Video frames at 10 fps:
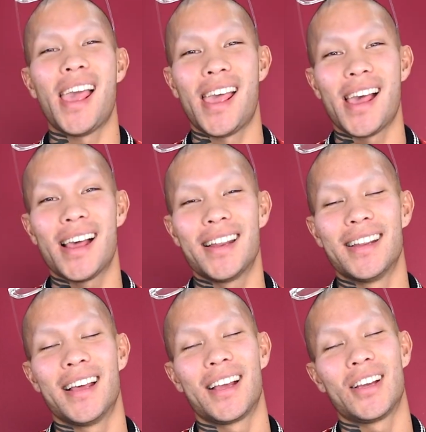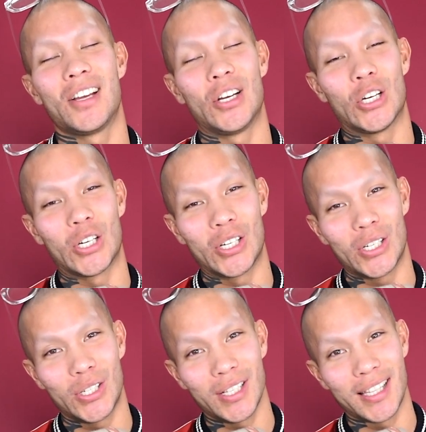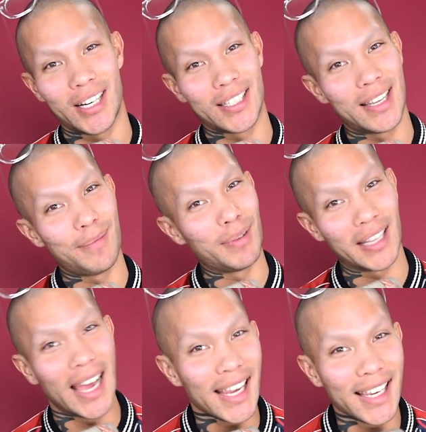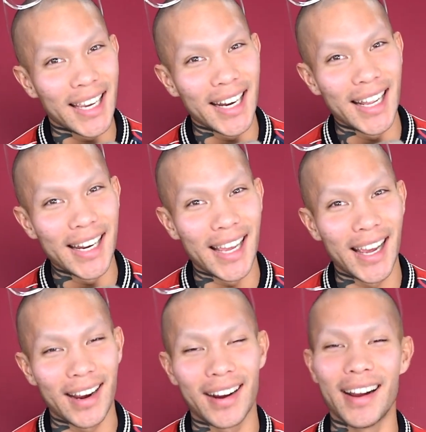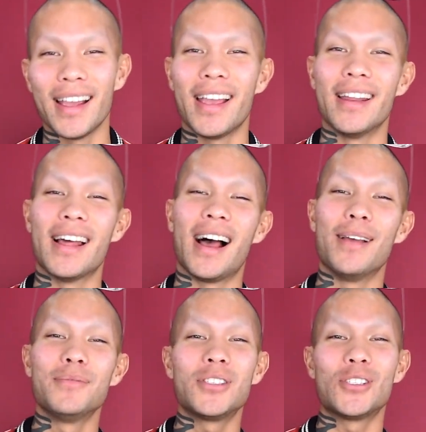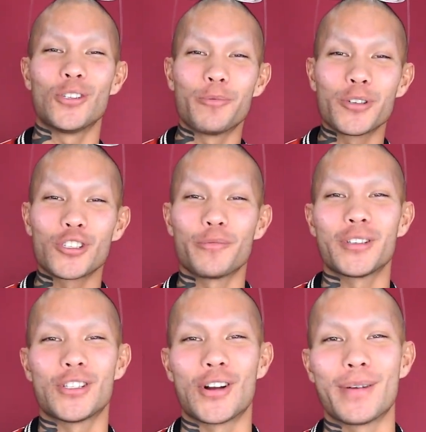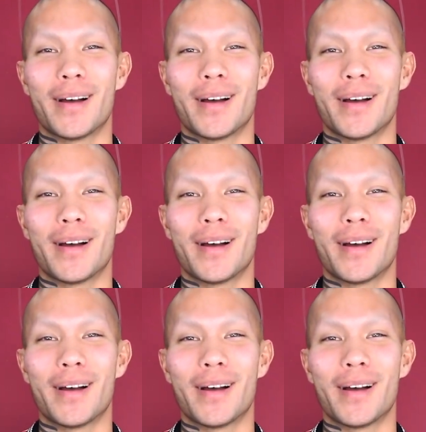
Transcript: And girl, there's a blanket in here. And I'm super, super stoked